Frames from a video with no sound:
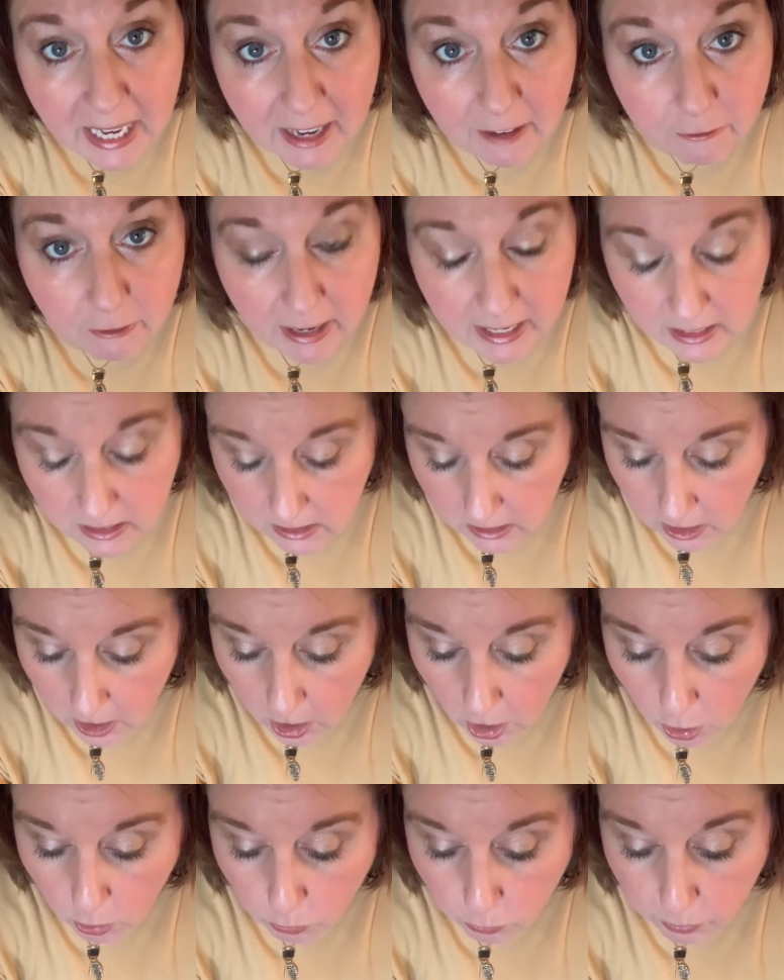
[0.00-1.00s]
friends
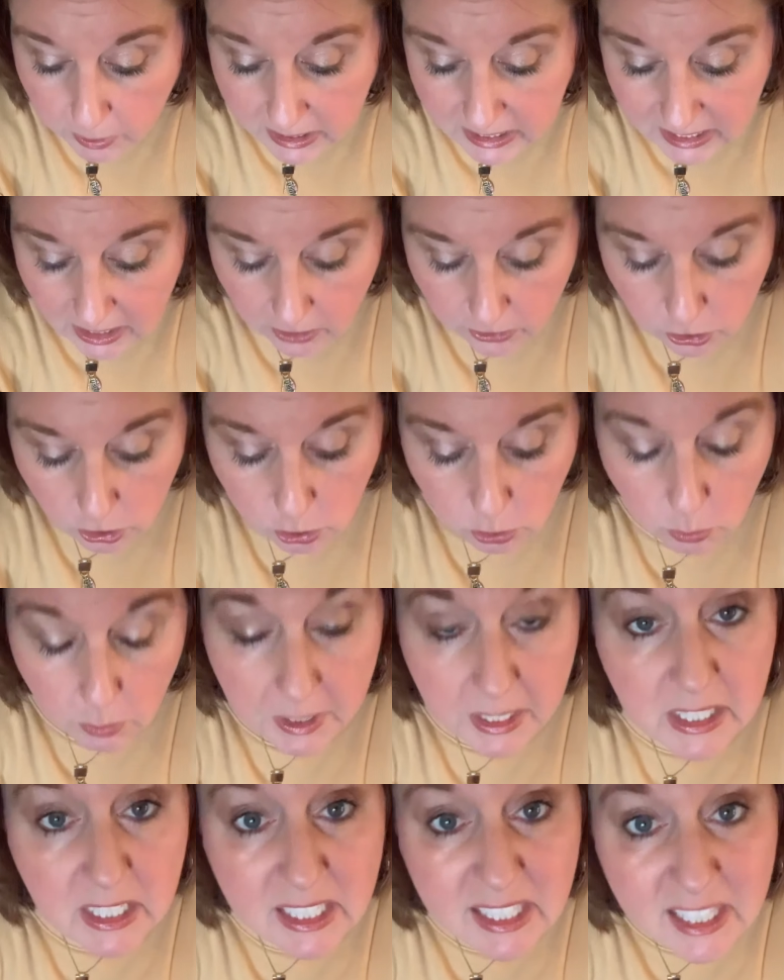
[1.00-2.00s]
retell the story
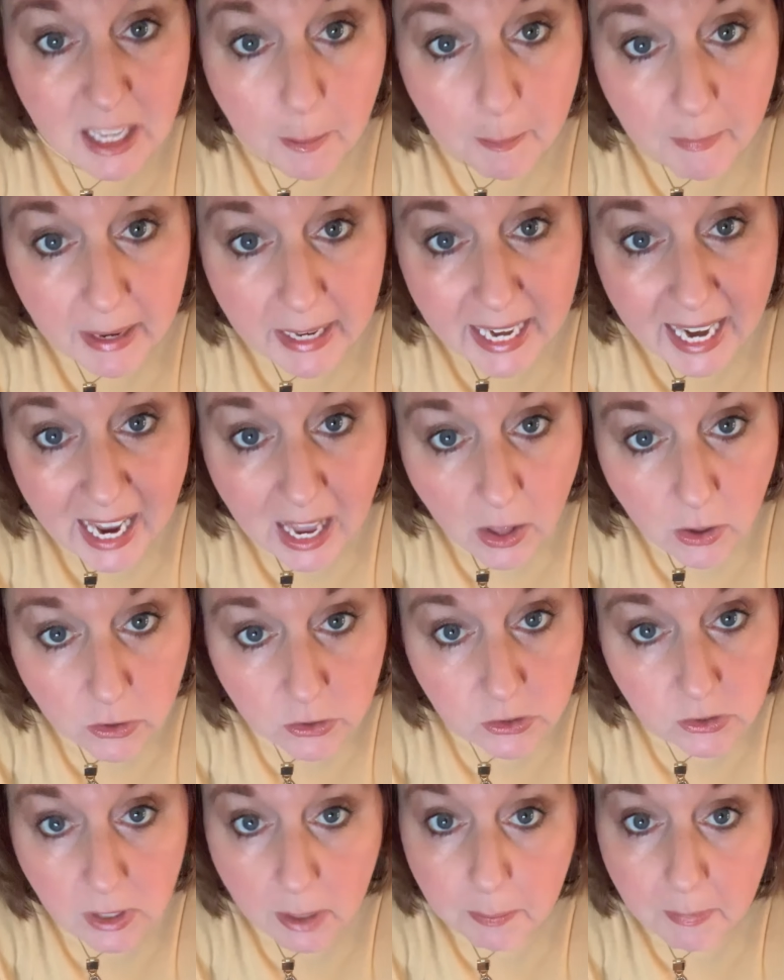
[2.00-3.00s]
to somebody
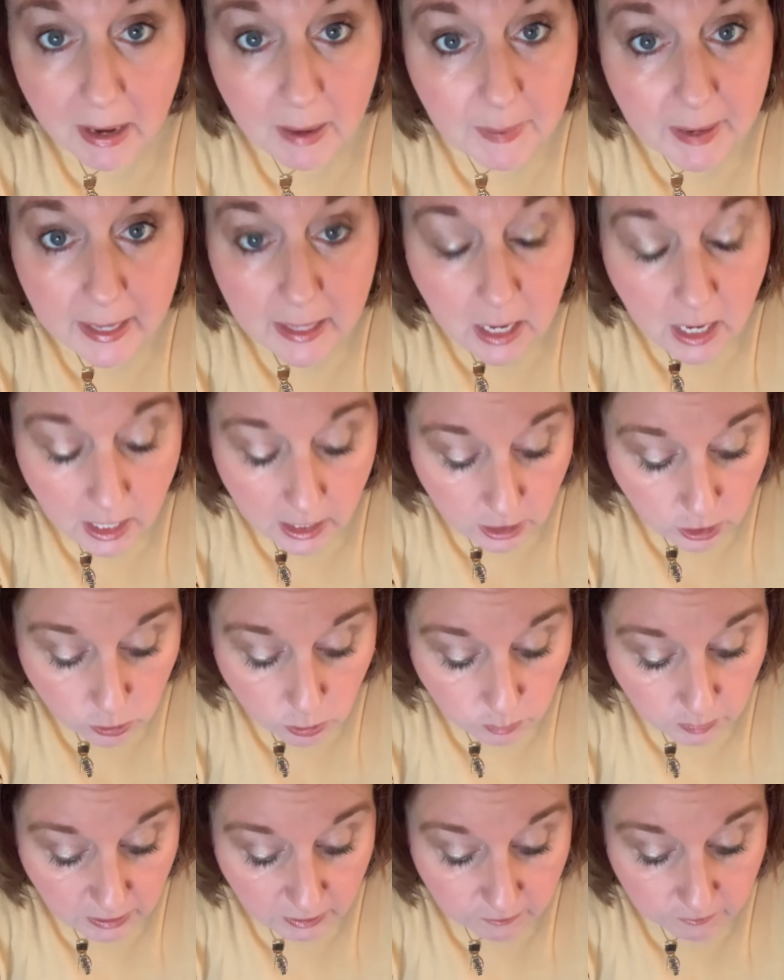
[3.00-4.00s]
else. And maybe this would
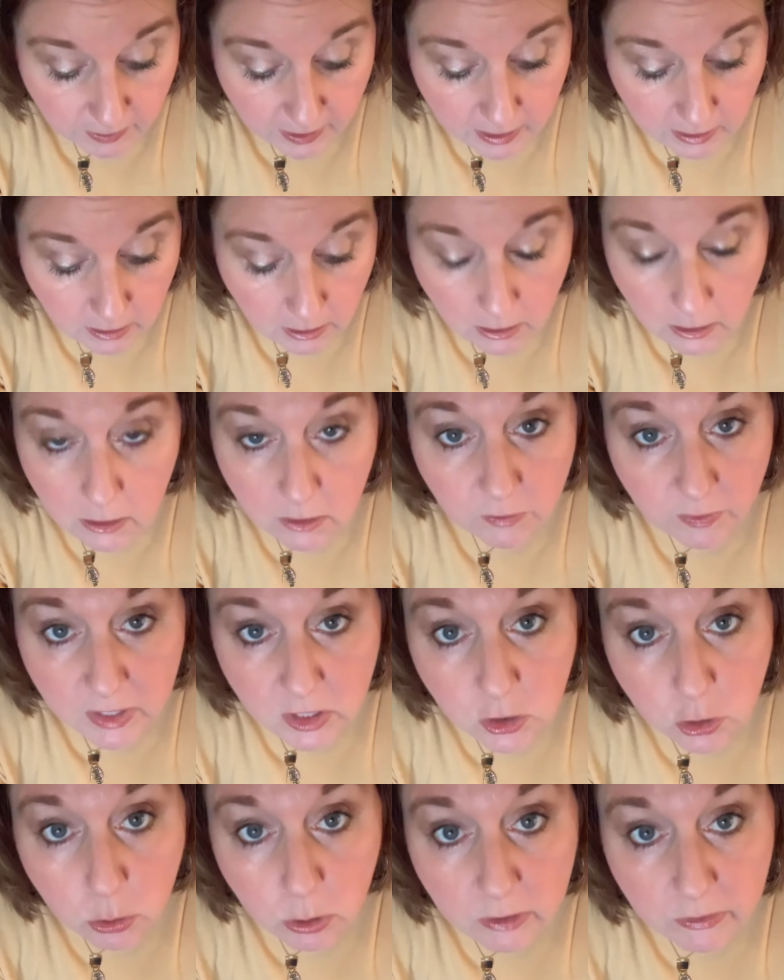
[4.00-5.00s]
be a fun
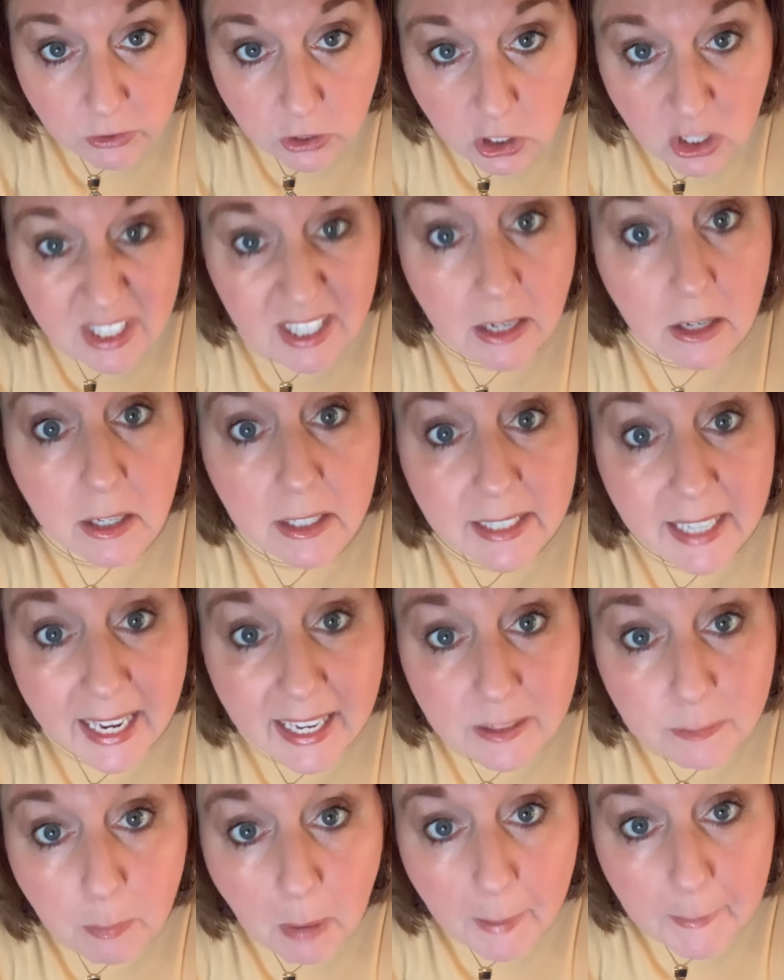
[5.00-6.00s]
story for you to tell, because it
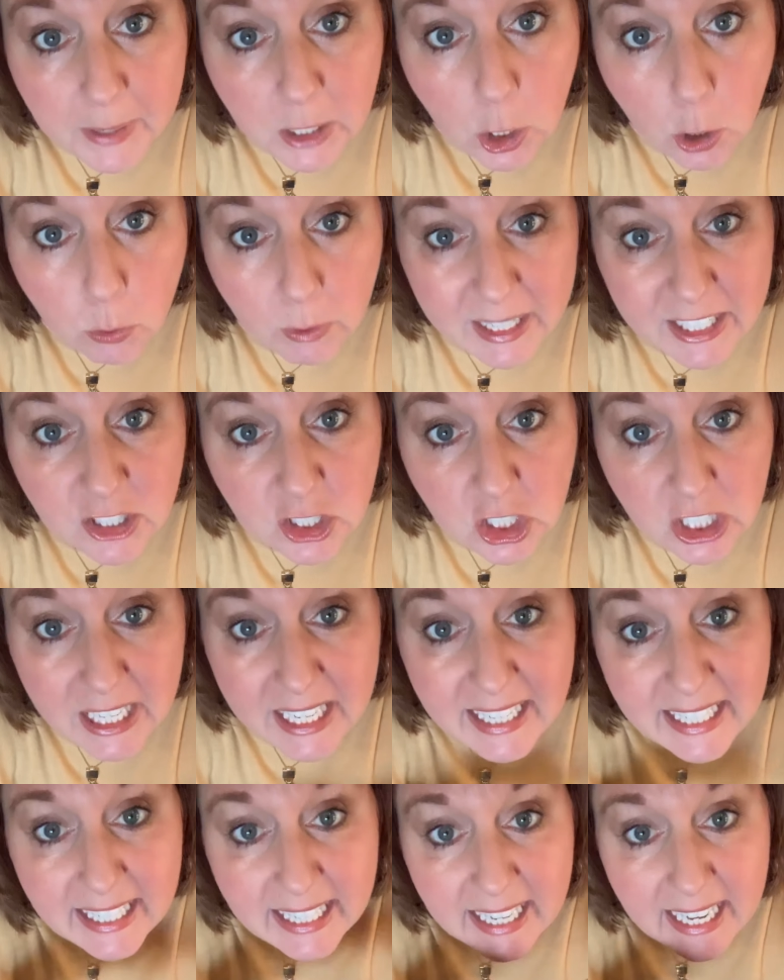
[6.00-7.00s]
has Mama Goat, and she
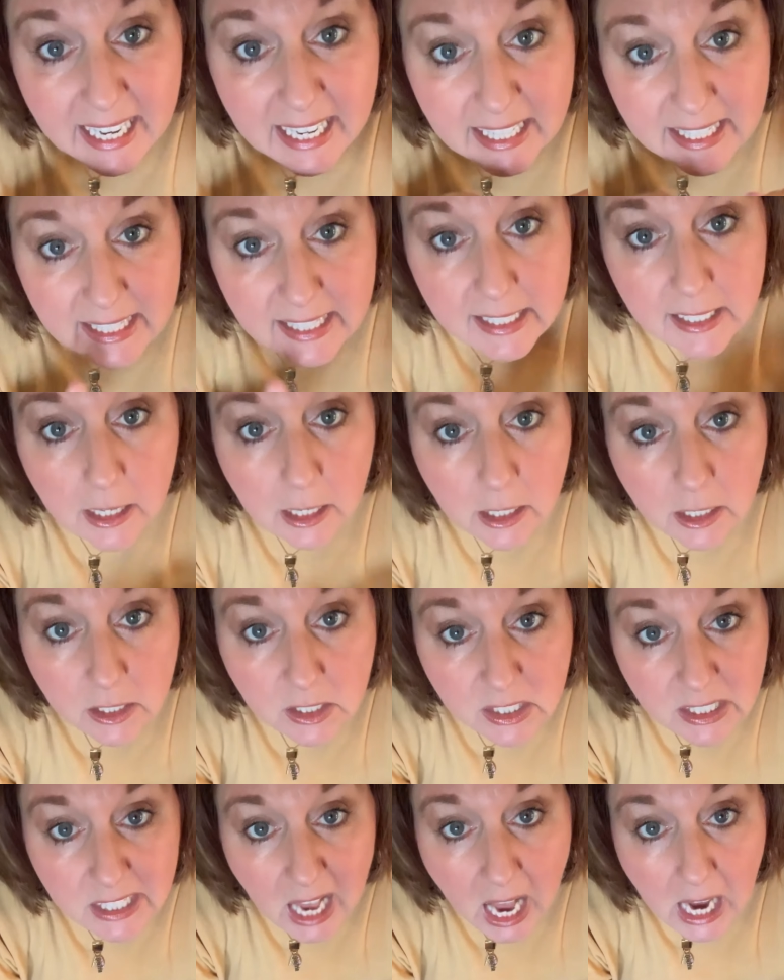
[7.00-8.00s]
knits
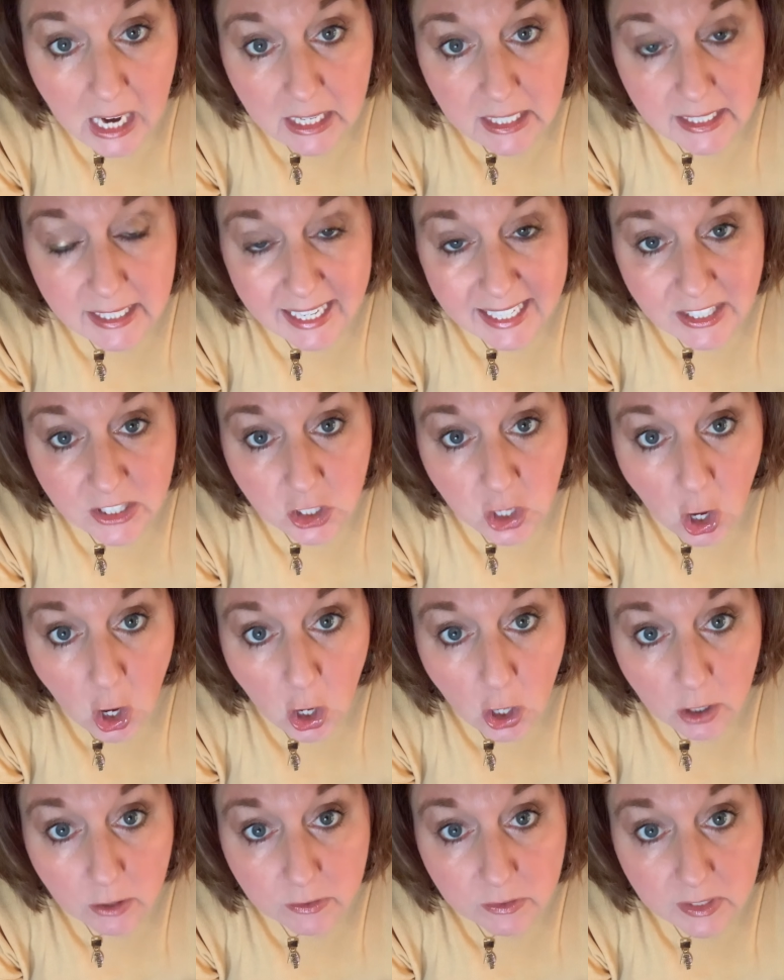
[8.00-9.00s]
socks and
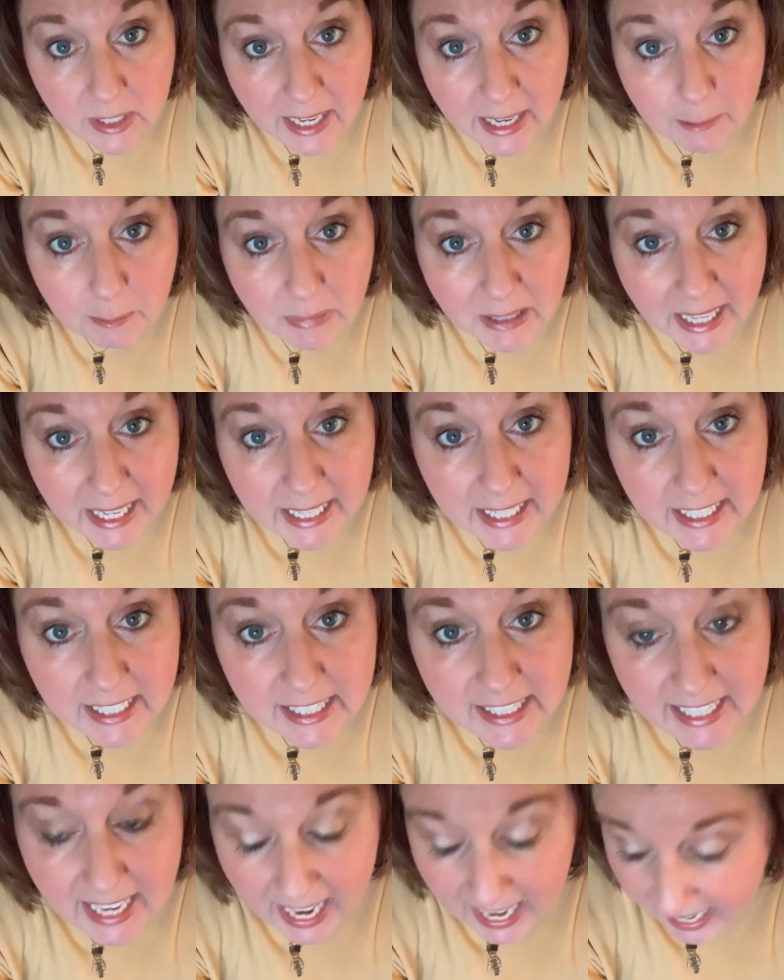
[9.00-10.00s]
scarves and
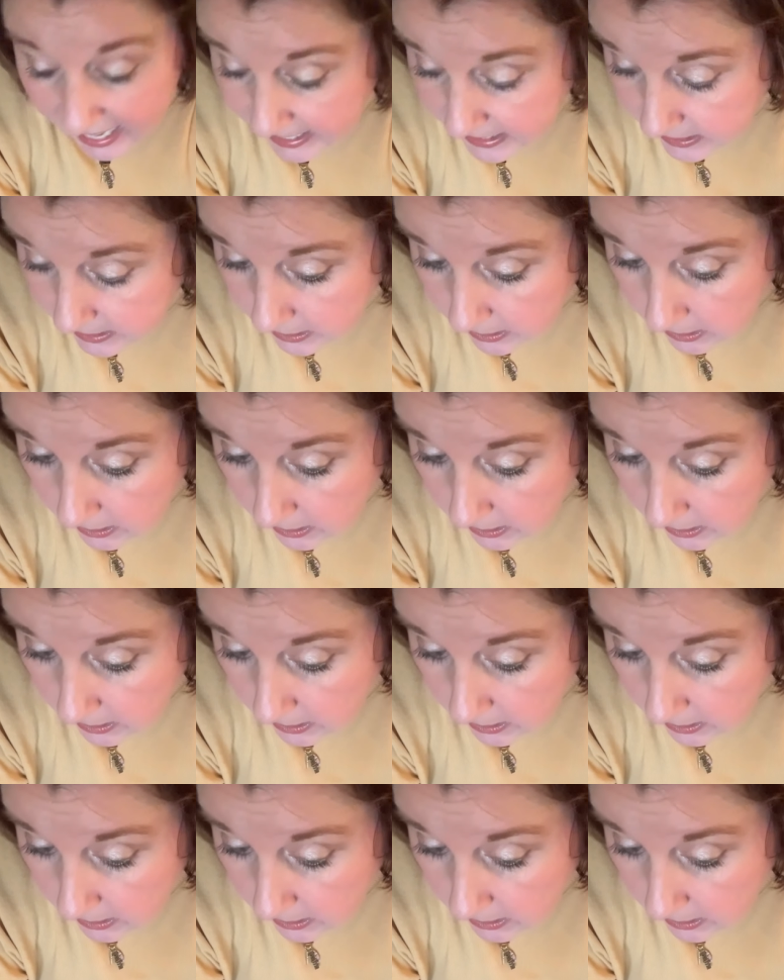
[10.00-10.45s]
blankets and